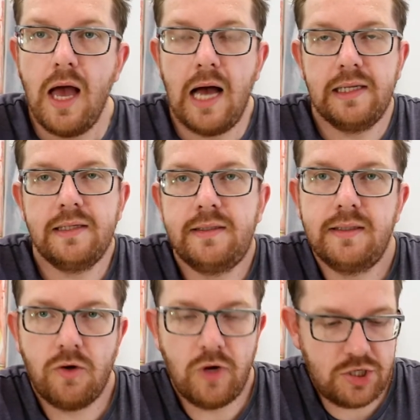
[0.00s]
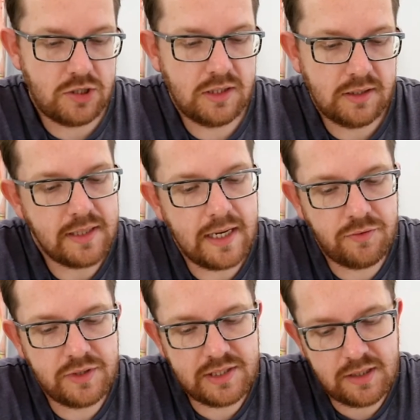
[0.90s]
Another question that I
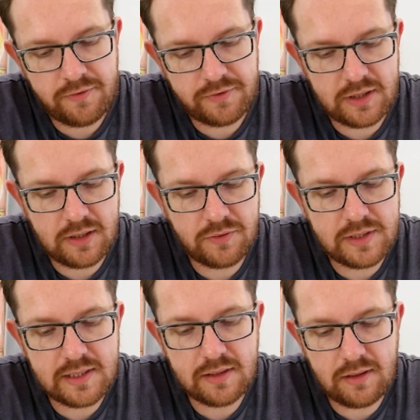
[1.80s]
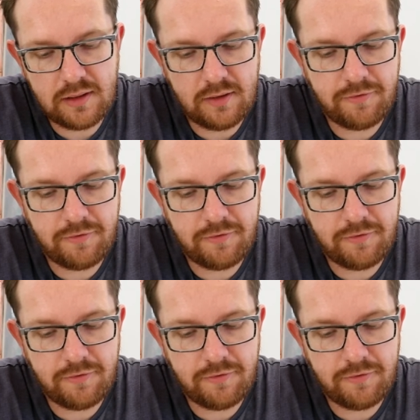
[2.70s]
received recently